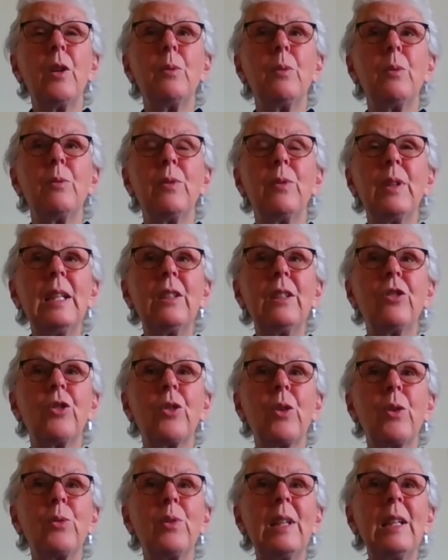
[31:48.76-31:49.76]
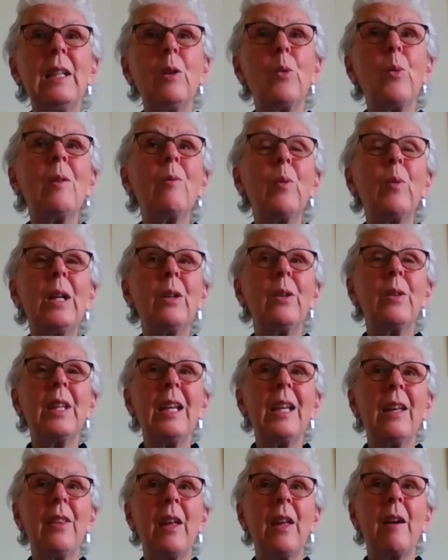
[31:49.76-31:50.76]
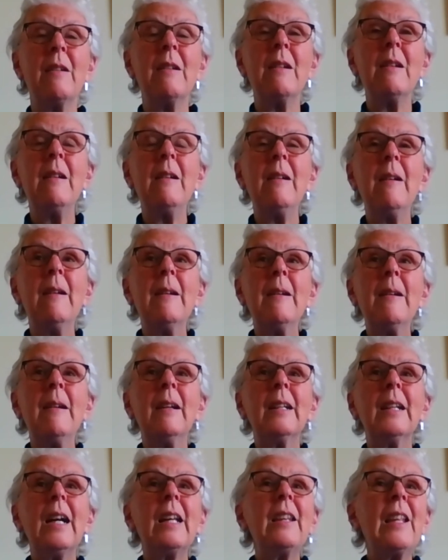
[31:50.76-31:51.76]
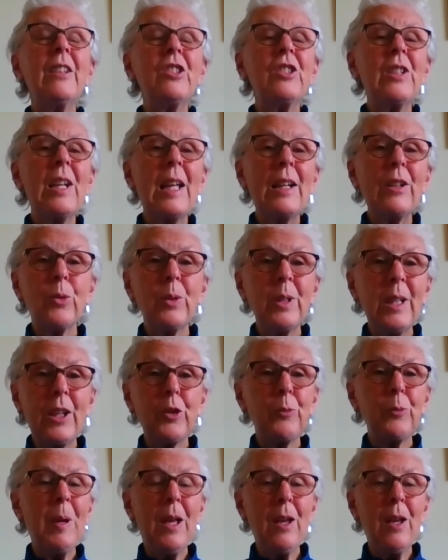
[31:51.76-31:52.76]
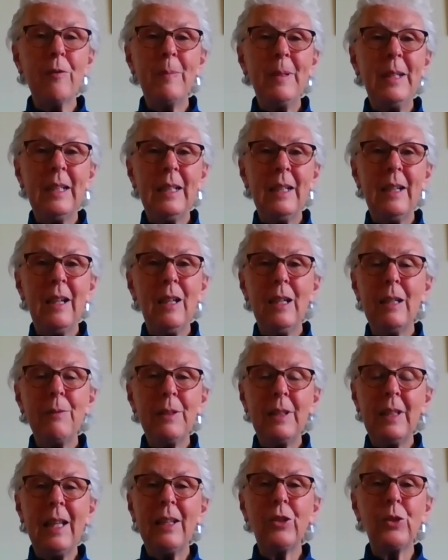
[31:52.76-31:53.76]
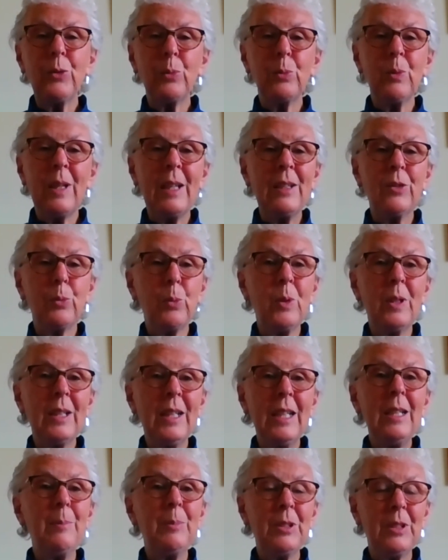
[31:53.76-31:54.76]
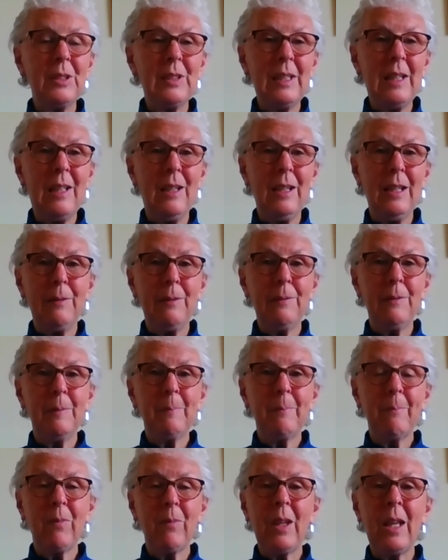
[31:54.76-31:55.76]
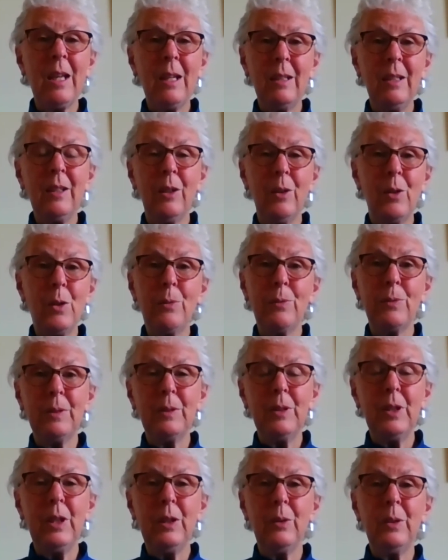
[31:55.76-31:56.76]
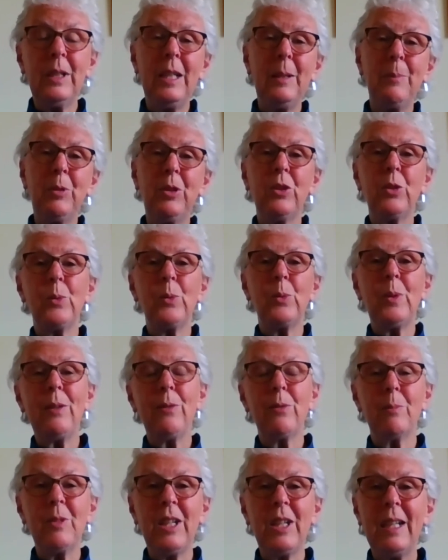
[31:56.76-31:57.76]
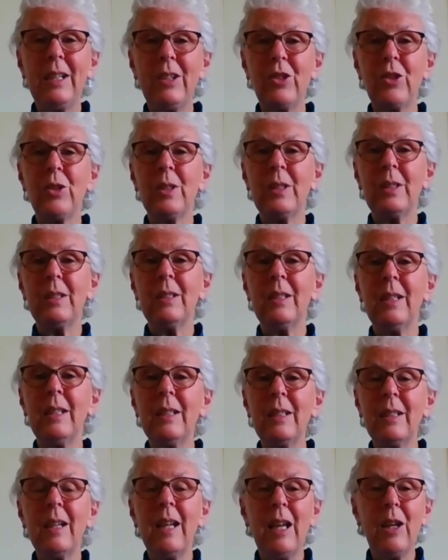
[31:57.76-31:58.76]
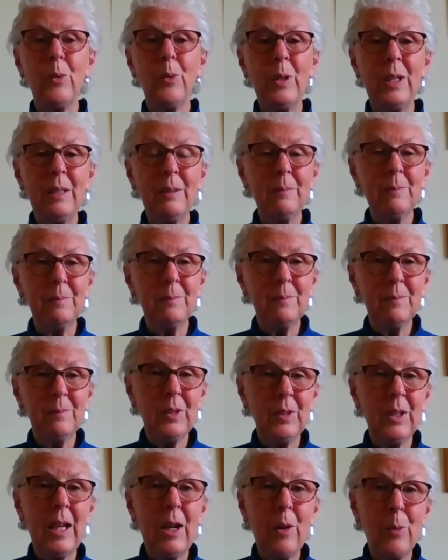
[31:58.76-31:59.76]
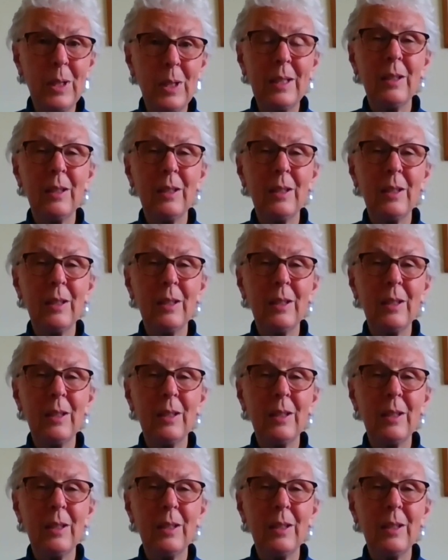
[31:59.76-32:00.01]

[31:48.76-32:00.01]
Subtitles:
strong feeling one way or the other. And that's natural, and that's part of being alive, and that's what keeps us alive. Often keeps us away from danger and how we go